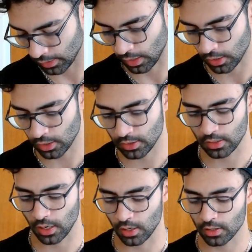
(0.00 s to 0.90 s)
how
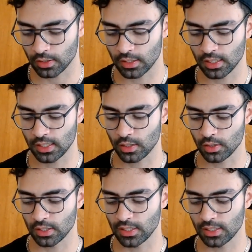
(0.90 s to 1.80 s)
does this
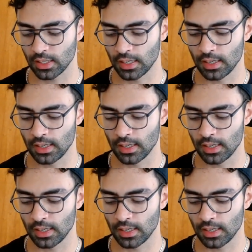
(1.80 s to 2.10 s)
is